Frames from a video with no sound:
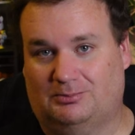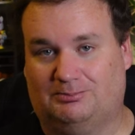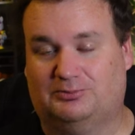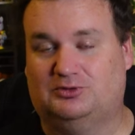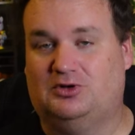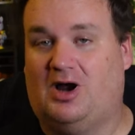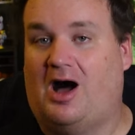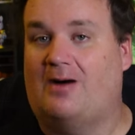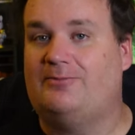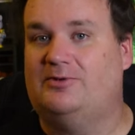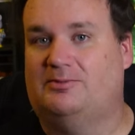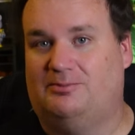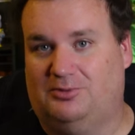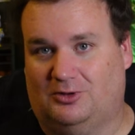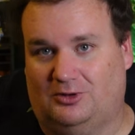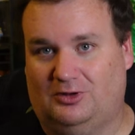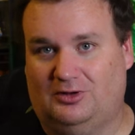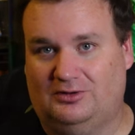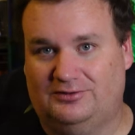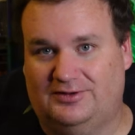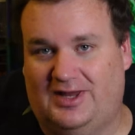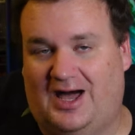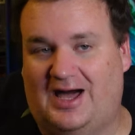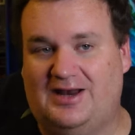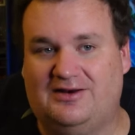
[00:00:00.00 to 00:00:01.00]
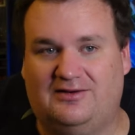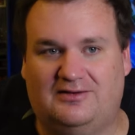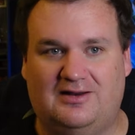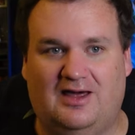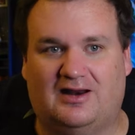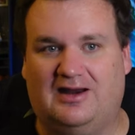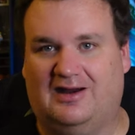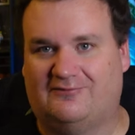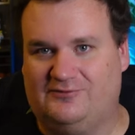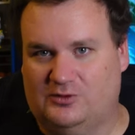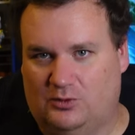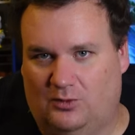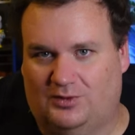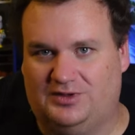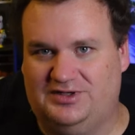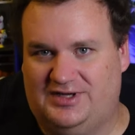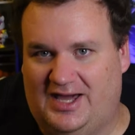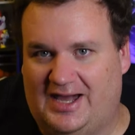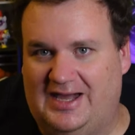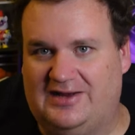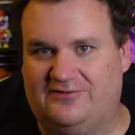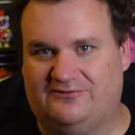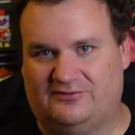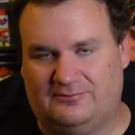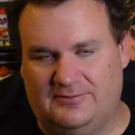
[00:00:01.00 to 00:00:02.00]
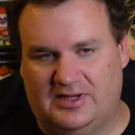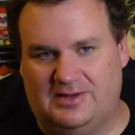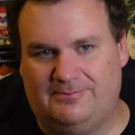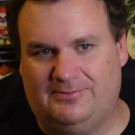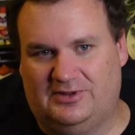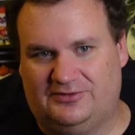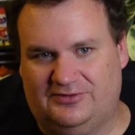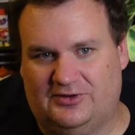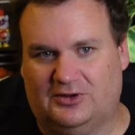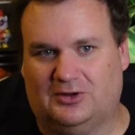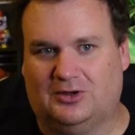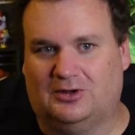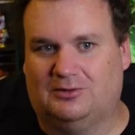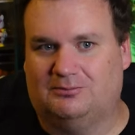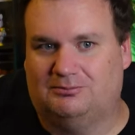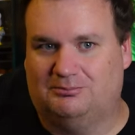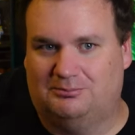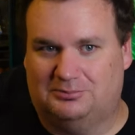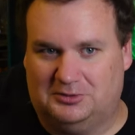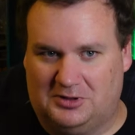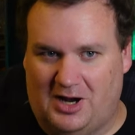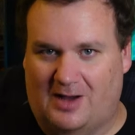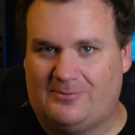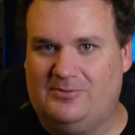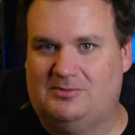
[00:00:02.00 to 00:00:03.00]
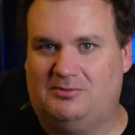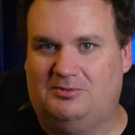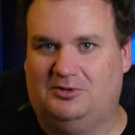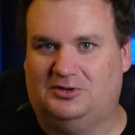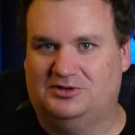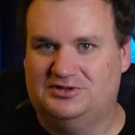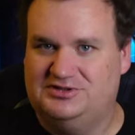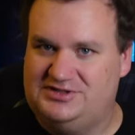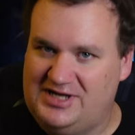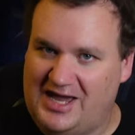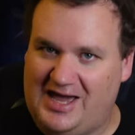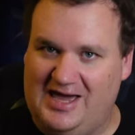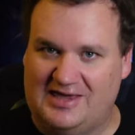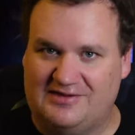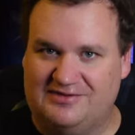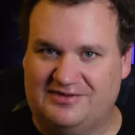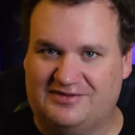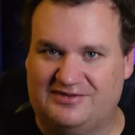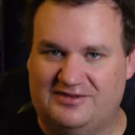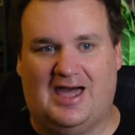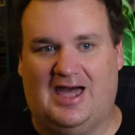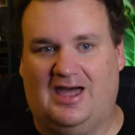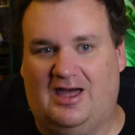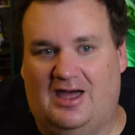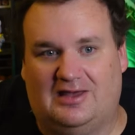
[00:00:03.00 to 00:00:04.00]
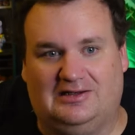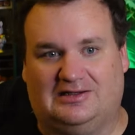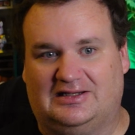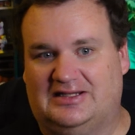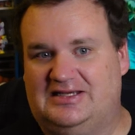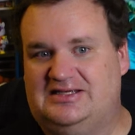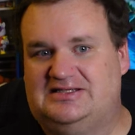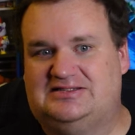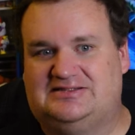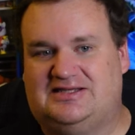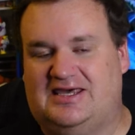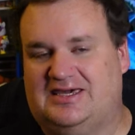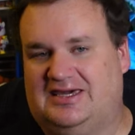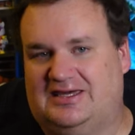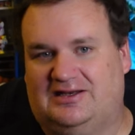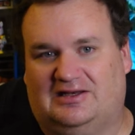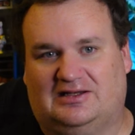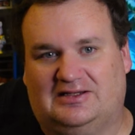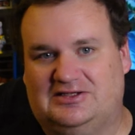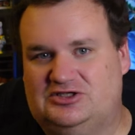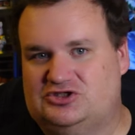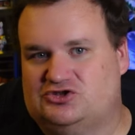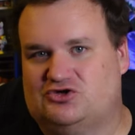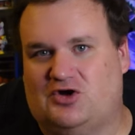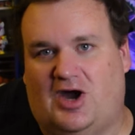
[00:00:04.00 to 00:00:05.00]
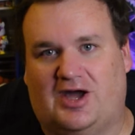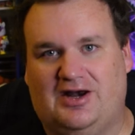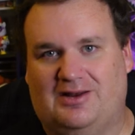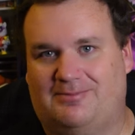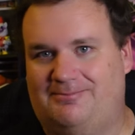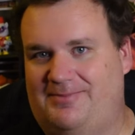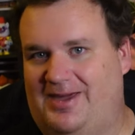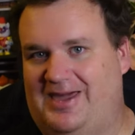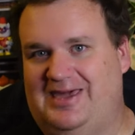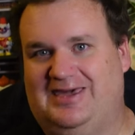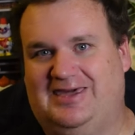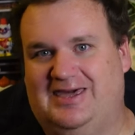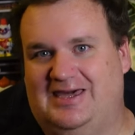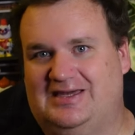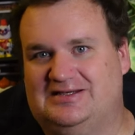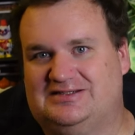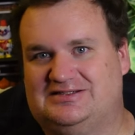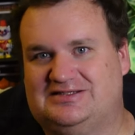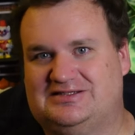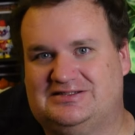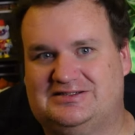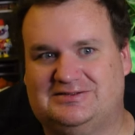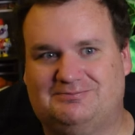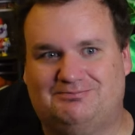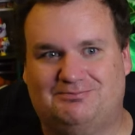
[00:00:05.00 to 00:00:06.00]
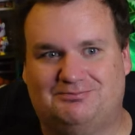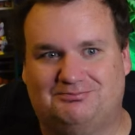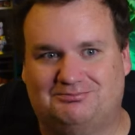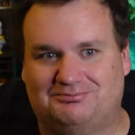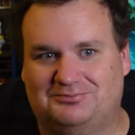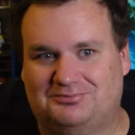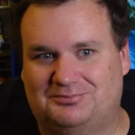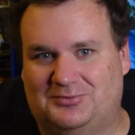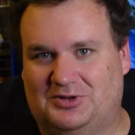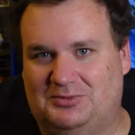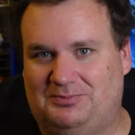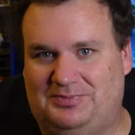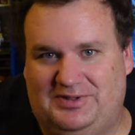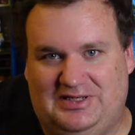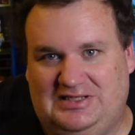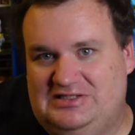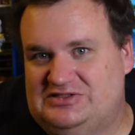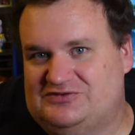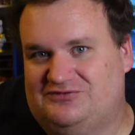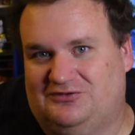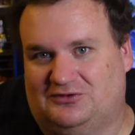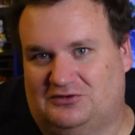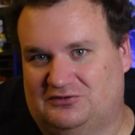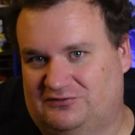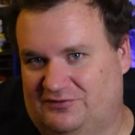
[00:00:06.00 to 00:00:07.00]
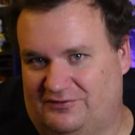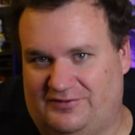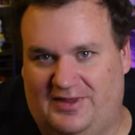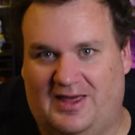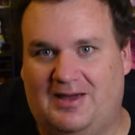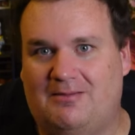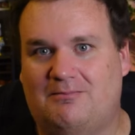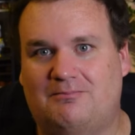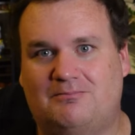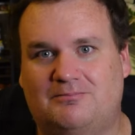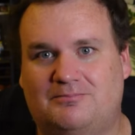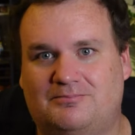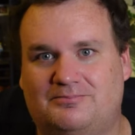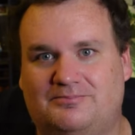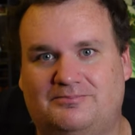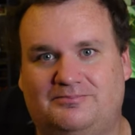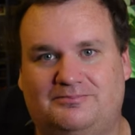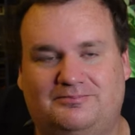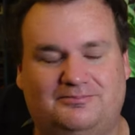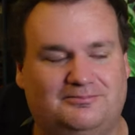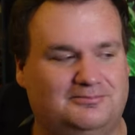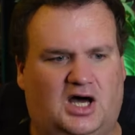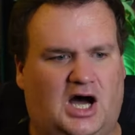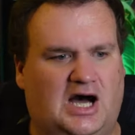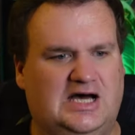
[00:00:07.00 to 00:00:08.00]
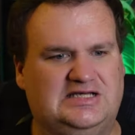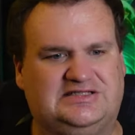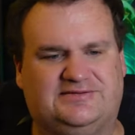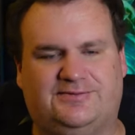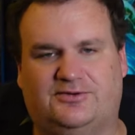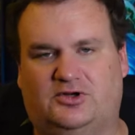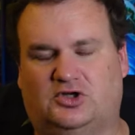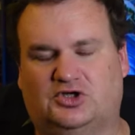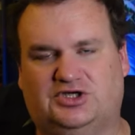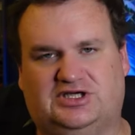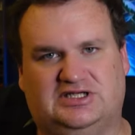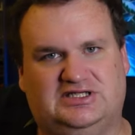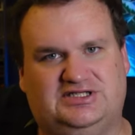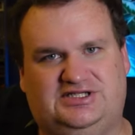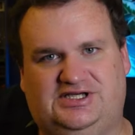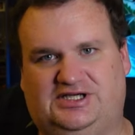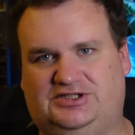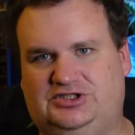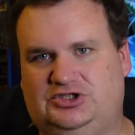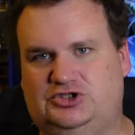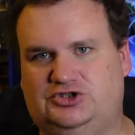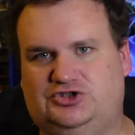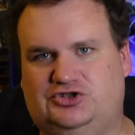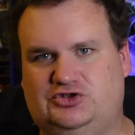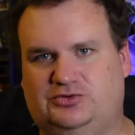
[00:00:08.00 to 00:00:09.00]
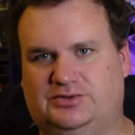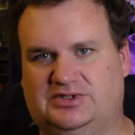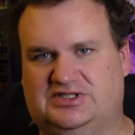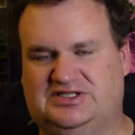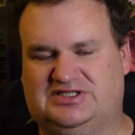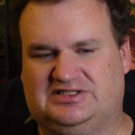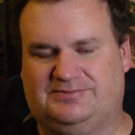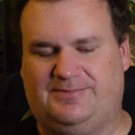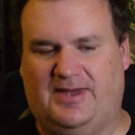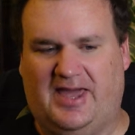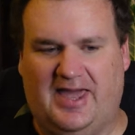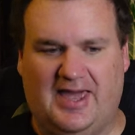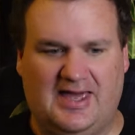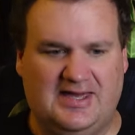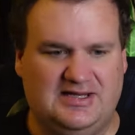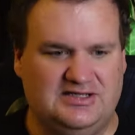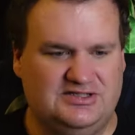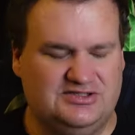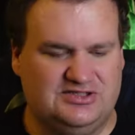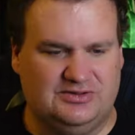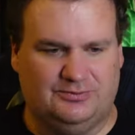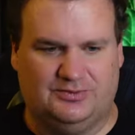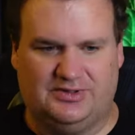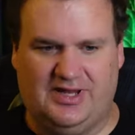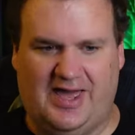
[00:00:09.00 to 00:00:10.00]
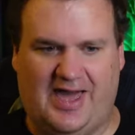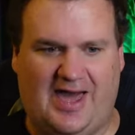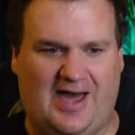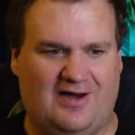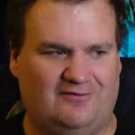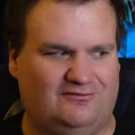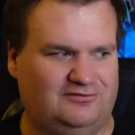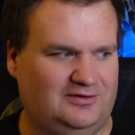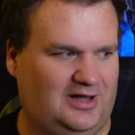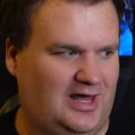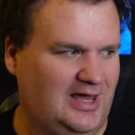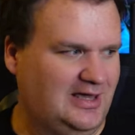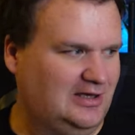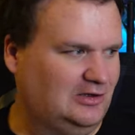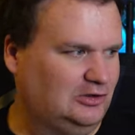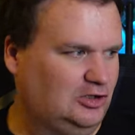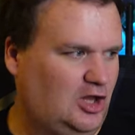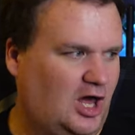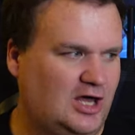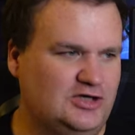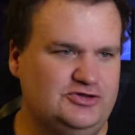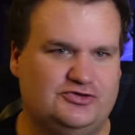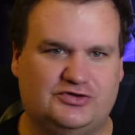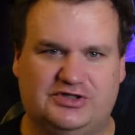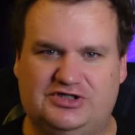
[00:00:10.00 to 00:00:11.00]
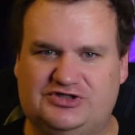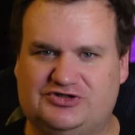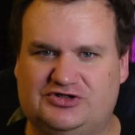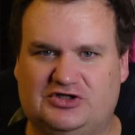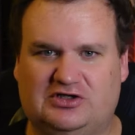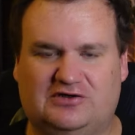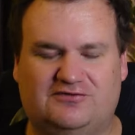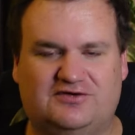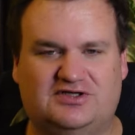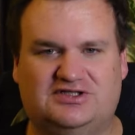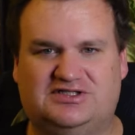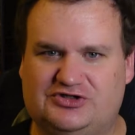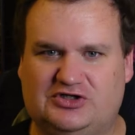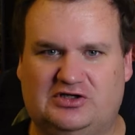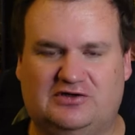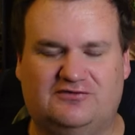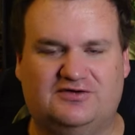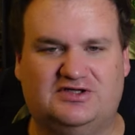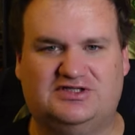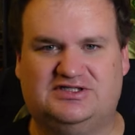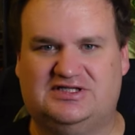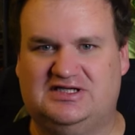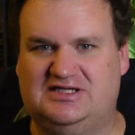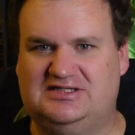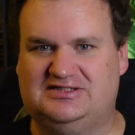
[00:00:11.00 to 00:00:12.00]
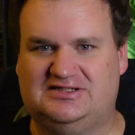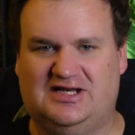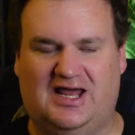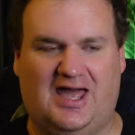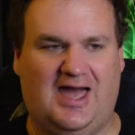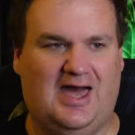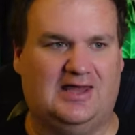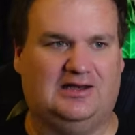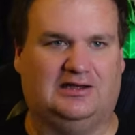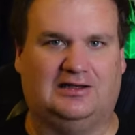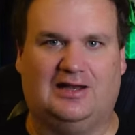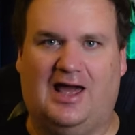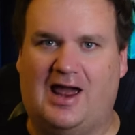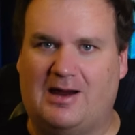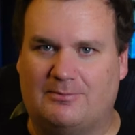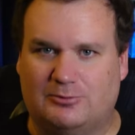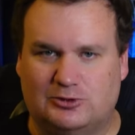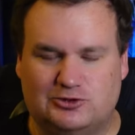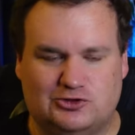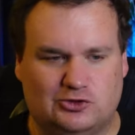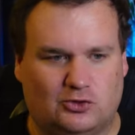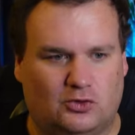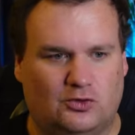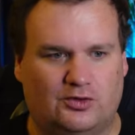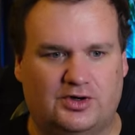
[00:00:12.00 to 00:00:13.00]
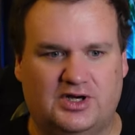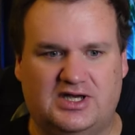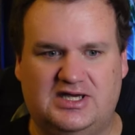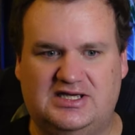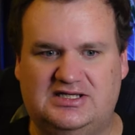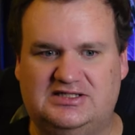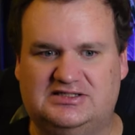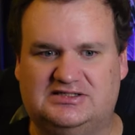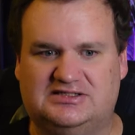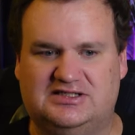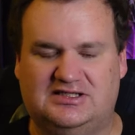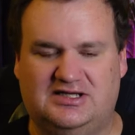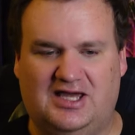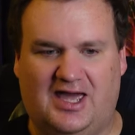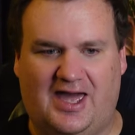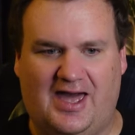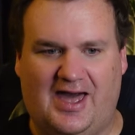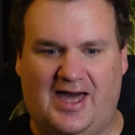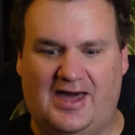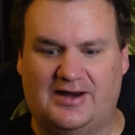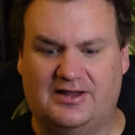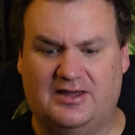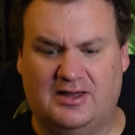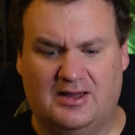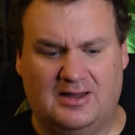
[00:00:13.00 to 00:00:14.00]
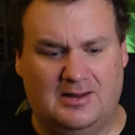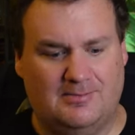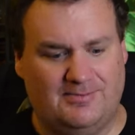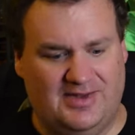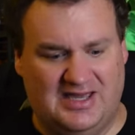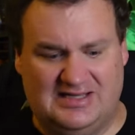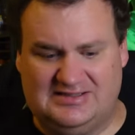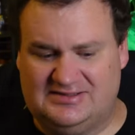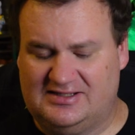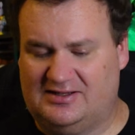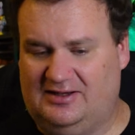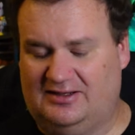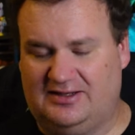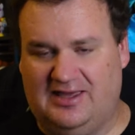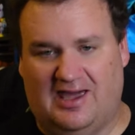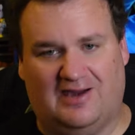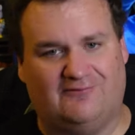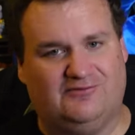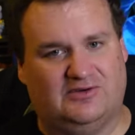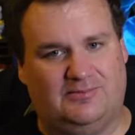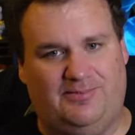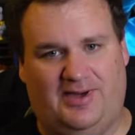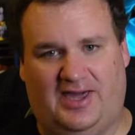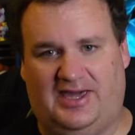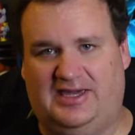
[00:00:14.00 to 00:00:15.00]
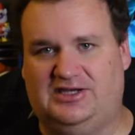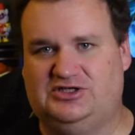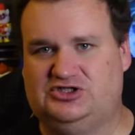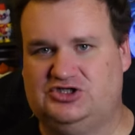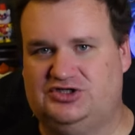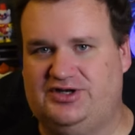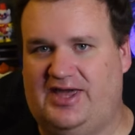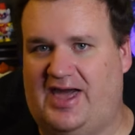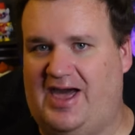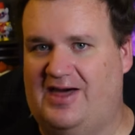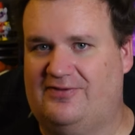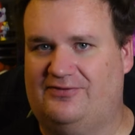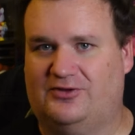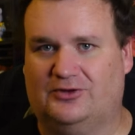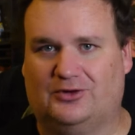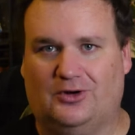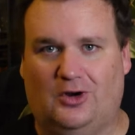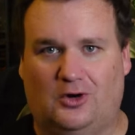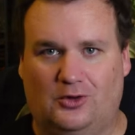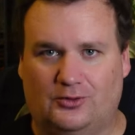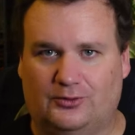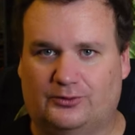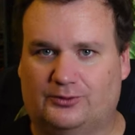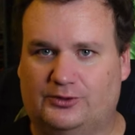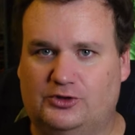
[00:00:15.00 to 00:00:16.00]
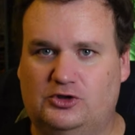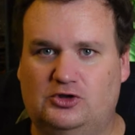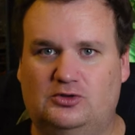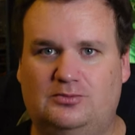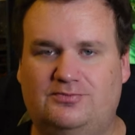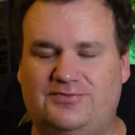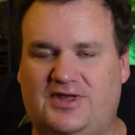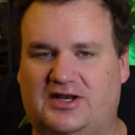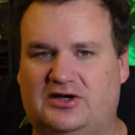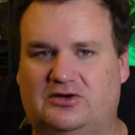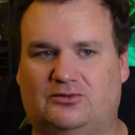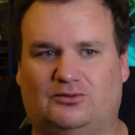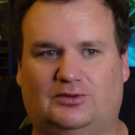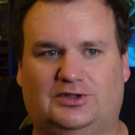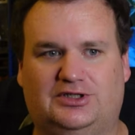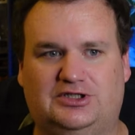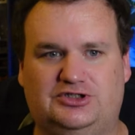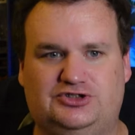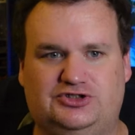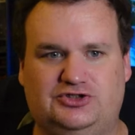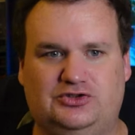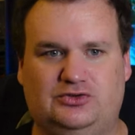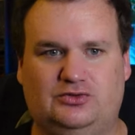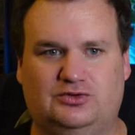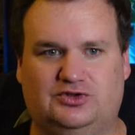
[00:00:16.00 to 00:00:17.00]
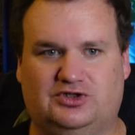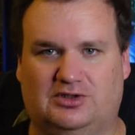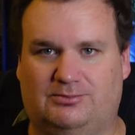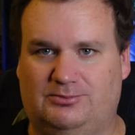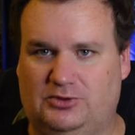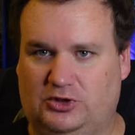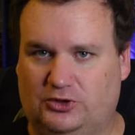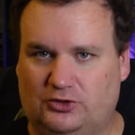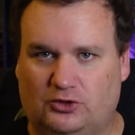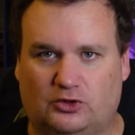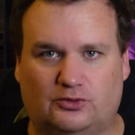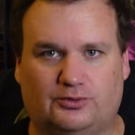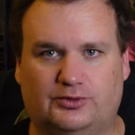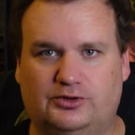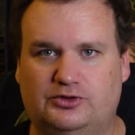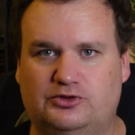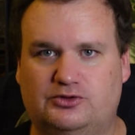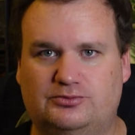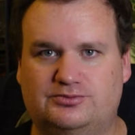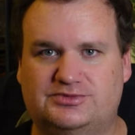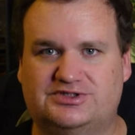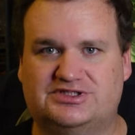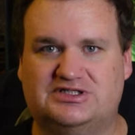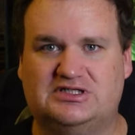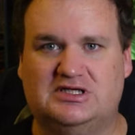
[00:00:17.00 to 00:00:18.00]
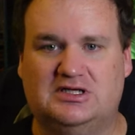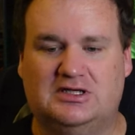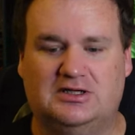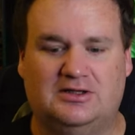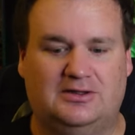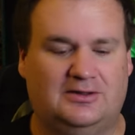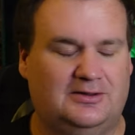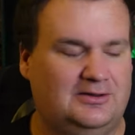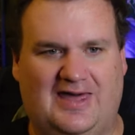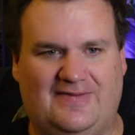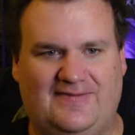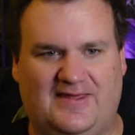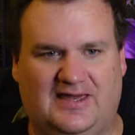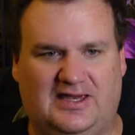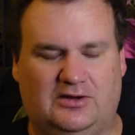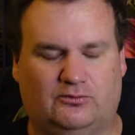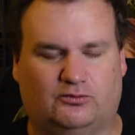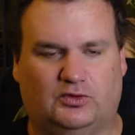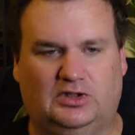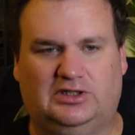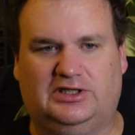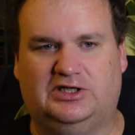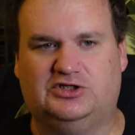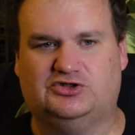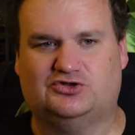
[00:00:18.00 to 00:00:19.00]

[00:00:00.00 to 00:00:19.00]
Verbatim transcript: probable, not everyone died from it, but their probable death, at least try to make it peaceful for them. The hospital continued to expand. It would have like laundry services, it had laboratories, it had basically every patient had their own room. They didn't really do communal rooms. And they really